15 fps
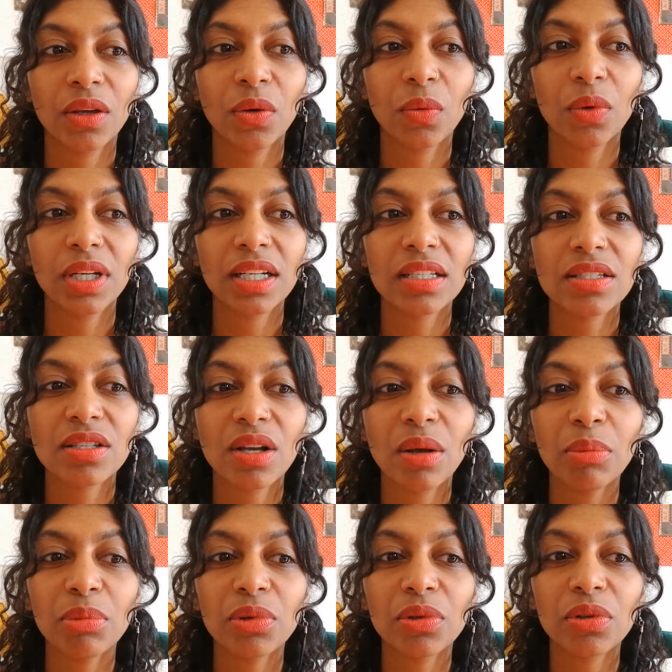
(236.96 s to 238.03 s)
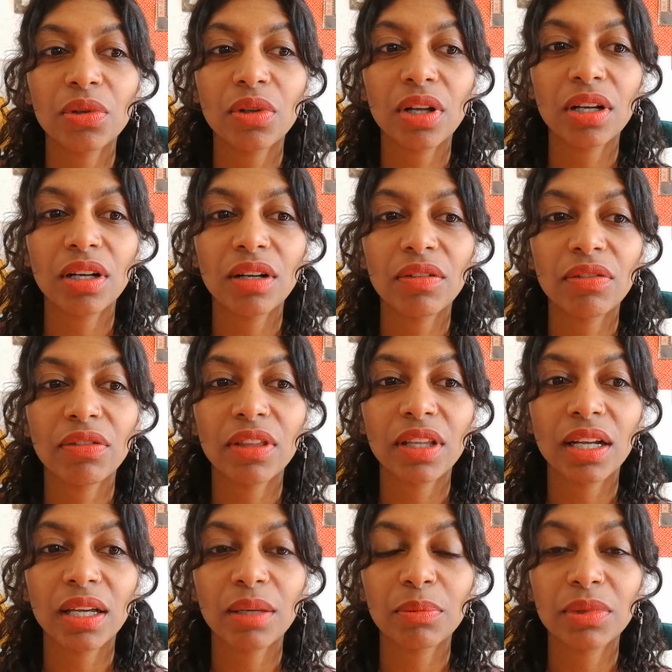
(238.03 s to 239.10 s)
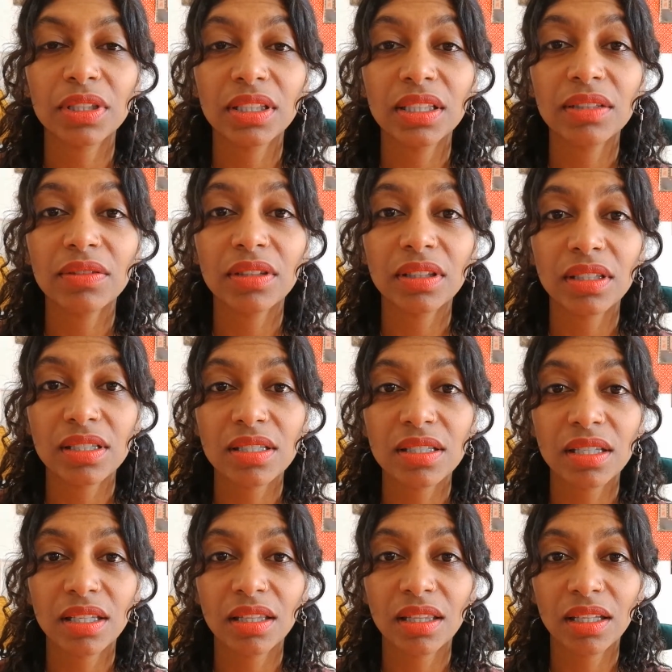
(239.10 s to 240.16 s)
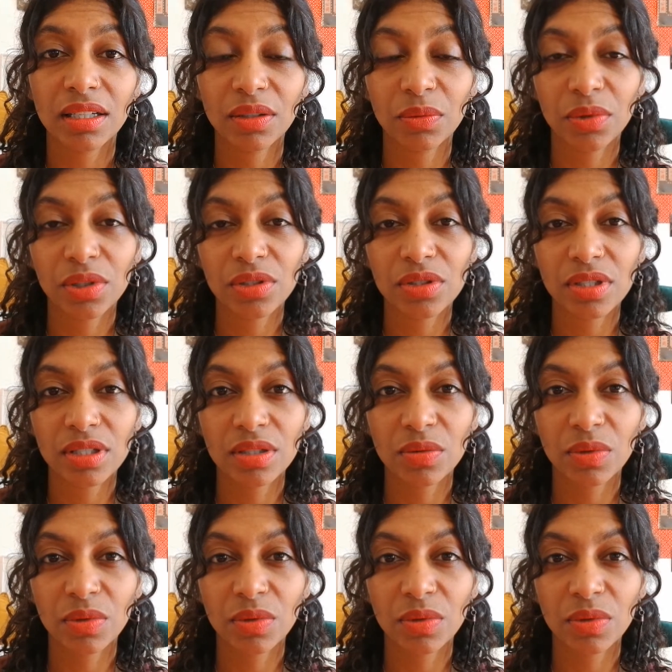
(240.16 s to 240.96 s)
One example of that I believe in this and that it works this